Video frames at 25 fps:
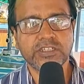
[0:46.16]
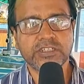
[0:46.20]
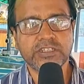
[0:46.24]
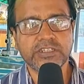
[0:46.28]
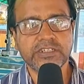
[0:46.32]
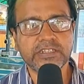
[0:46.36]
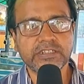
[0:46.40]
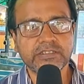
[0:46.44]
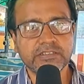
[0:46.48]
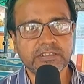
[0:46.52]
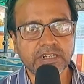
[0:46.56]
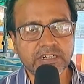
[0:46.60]

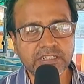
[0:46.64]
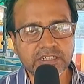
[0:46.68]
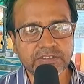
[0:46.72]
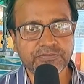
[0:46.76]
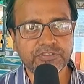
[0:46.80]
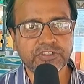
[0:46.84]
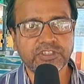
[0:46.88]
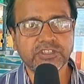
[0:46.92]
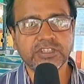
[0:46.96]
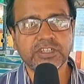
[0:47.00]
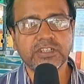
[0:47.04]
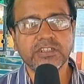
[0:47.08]
create
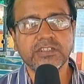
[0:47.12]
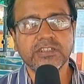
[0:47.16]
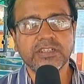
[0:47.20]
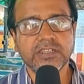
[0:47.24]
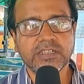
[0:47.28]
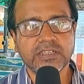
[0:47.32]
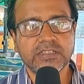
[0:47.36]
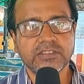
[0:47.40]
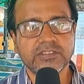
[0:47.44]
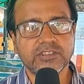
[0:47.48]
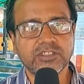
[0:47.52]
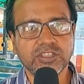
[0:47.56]
artificial
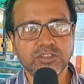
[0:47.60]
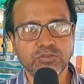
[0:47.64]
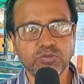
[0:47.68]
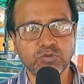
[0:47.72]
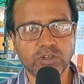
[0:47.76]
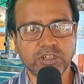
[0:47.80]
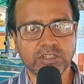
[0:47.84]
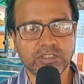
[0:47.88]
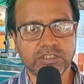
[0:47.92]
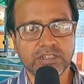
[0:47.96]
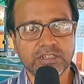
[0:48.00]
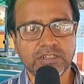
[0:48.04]

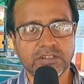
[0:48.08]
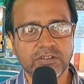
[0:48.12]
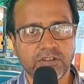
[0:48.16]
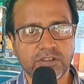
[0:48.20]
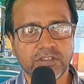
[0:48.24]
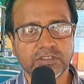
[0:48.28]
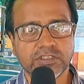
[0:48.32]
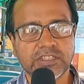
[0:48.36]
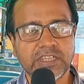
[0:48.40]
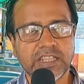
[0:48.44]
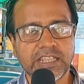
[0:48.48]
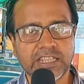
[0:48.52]
seawater
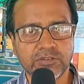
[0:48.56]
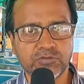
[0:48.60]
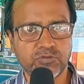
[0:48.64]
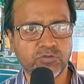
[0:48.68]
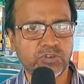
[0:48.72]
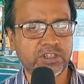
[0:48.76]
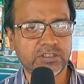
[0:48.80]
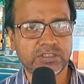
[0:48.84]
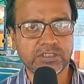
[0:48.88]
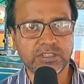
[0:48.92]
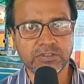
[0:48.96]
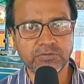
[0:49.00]
or saline
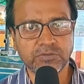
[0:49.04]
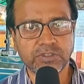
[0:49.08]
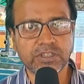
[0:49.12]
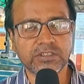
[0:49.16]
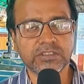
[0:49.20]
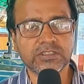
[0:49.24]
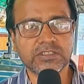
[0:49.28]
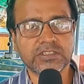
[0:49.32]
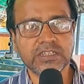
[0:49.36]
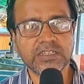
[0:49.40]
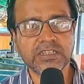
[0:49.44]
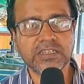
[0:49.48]
water, you
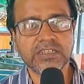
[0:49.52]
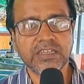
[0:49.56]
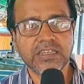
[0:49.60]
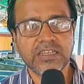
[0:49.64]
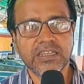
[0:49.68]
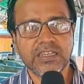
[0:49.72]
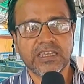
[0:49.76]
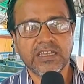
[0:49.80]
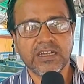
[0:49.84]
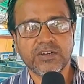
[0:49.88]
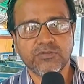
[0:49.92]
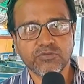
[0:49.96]
can say.
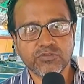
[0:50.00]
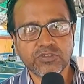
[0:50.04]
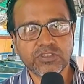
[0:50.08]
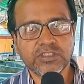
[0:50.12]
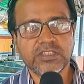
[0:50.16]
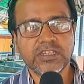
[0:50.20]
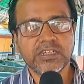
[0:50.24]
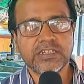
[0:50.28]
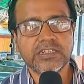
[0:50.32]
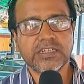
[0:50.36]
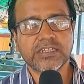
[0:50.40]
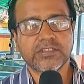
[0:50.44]
With
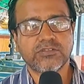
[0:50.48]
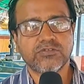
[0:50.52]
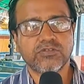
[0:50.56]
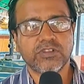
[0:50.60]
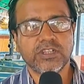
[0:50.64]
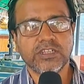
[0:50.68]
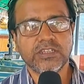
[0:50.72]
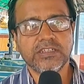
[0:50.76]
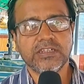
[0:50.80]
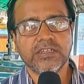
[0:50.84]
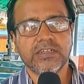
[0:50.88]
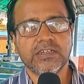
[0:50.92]
that,
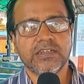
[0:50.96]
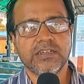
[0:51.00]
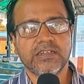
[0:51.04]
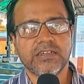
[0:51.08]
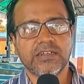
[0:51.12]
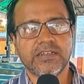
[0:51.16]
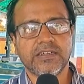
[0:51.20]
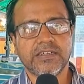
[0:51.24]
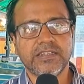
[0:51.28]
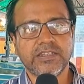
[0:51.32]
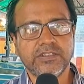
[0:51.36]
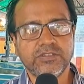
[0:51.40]
actually,
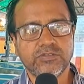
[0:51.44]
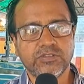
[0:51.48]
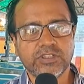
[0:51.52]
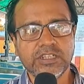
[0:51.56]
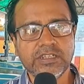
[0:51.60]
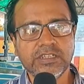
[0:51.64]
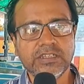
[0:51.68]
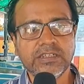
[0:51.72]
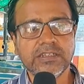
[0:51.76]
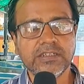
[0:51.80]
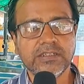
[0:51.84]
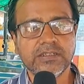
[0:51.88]
uh,
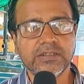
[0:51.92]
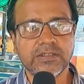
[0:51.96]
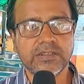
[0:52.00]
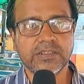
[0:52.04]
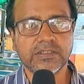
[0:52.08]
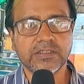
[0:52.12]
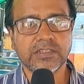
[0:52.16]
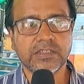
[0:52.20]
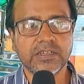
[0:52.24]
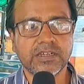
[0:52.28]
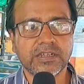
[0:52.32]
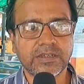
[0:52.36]
usually uh,
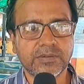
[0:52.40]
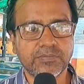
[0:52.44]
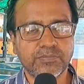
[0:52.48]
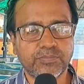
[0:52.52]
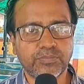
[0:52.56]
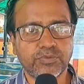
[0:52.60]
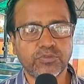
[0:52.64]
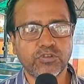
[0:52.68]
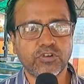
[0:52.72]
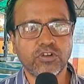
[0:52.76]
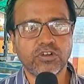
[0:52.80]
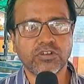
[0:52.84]
the
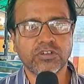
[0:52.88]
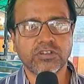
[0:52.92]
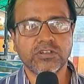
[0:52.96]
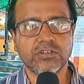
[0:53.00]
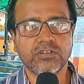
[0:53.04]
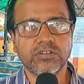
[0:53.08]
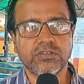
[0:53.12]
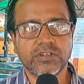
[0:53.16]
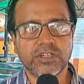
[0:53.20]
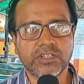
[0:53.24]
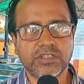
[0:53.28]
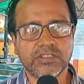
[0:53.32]
prawn,
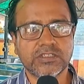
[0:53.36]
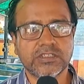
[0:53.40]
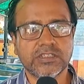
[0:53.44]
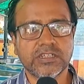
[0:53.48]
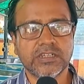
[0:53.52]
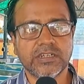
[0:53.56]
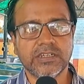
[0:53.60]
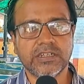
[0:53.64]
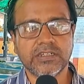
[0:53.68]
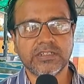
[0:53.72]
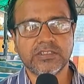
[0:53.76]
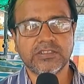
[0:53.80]
no, it's
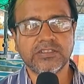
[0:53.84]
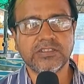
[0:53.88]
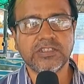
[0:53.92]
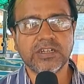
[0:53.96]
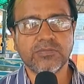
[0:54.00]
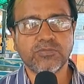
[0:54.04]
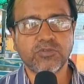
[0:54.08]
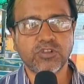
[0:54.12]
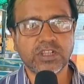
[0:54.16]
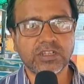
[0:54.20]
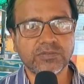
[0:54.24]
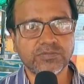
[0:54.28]
uh, it's
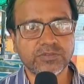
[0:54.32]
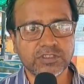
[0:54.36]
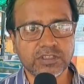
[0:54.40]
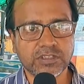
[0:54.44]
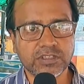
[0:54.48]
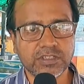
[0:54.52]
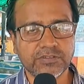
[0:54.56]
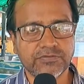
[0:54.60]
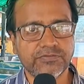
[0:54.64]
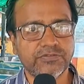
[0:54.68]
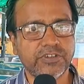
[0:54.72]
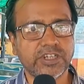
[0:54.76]
develops
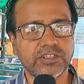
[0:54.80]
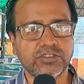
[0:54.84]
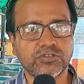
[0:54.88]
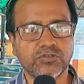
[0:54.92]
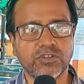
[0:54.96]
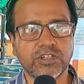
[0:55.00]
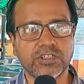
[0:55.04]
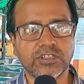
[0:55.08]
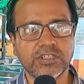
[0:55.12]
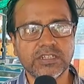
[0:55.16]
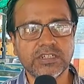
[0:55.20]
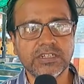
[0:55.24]
in the
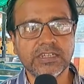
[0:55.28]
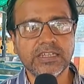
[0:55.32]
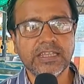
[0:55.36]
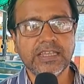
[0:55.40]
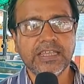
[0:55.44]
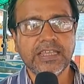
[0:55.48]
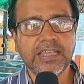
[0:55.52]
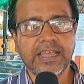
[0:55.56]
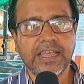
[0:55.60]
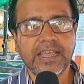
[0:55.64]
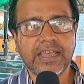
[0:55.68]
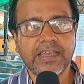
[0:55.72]
freshwater,
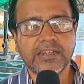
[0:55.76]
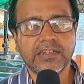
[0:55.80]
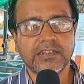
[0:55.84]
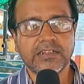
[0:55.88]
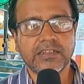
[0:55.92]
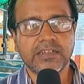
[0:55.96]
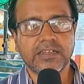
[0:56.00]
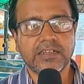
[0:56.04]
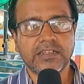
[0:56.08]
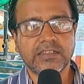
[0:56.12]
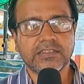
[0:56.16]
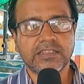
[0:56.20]
and
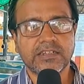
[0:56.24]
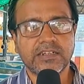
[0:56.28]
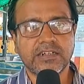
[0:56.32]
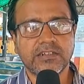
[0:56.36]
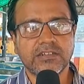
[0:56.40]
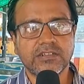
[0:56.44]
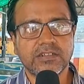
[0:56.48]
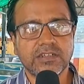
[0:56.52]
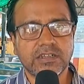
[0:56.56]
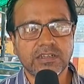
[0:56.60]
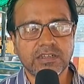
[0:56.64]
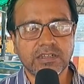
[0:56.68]
uh,
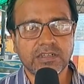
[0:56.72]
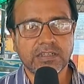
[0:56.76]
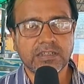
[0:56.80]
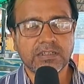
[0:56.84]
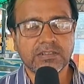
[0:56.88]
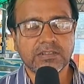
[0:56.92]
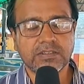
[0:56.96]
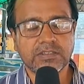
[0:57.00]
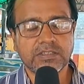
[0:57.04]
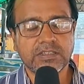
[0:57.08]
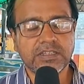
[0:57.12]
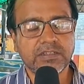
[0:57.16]
the uh,
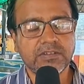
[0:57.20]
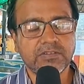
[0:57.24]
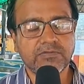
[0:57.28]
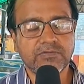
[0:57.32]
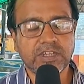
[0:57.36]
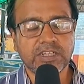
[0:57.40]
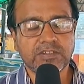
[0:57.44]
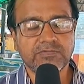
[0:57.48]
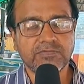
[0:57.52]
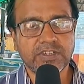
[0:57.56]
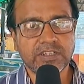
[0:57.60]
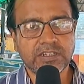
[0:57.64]
in
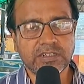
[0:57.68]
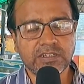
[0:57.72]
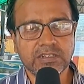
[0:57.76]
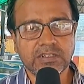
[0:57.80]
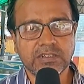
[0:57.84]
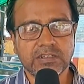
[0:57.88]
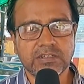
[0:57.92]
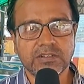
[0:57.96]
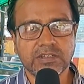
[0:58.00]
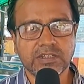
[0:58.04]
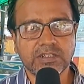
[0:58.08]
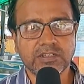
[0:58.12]
even
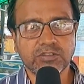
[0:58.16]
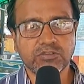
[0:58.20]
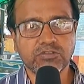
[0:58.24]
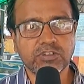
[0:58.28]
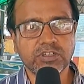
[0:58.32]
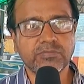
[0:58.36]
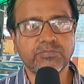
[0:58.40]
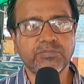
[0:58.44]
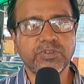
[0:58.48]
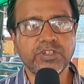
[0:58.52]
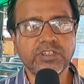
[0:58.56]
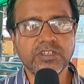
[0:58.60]

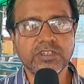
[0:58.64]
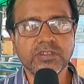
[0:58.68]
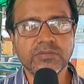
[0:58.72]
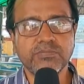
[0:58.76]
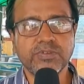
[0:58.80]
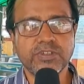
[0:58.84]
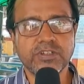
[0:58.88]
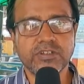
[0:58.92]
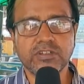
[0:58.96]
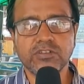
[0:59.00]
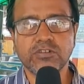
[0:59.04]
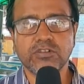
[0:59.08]
during breeding
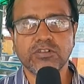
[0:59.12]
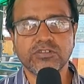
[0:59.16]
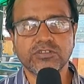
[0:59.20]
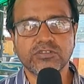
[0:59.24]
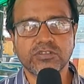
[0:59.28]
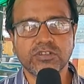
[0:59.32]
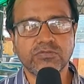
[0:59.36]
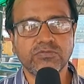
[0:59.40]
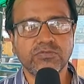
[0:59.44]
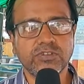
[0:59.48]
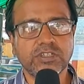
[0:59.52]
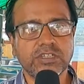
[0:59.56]
period
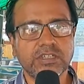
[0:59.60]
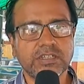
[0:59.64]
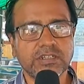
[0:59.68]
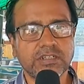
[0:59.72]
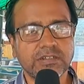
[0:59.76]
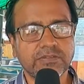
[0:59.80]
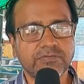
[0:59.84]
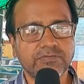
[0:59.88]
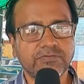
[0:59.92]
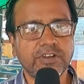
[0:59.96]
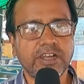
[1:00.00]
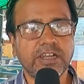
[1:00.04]
also we can
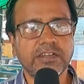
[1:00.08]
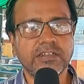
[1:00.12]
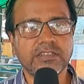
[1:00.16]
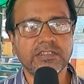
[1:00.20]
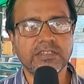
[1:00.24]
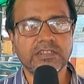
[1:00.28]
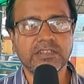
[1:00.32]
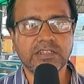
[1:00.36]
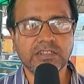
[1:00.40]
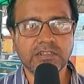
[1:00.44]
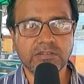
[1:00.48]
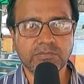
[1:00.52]
find
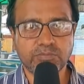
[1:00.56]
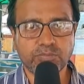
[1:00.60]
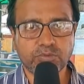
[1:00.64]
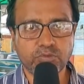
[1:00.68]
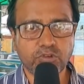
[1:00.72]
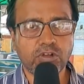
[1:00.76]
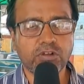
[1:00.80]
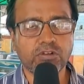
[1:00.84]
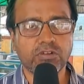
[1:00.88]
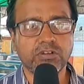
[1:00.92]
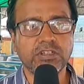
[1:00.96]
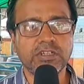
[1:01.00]
that in
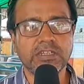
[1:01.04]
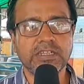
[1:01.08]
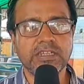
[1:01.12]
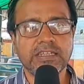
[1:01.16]
prawn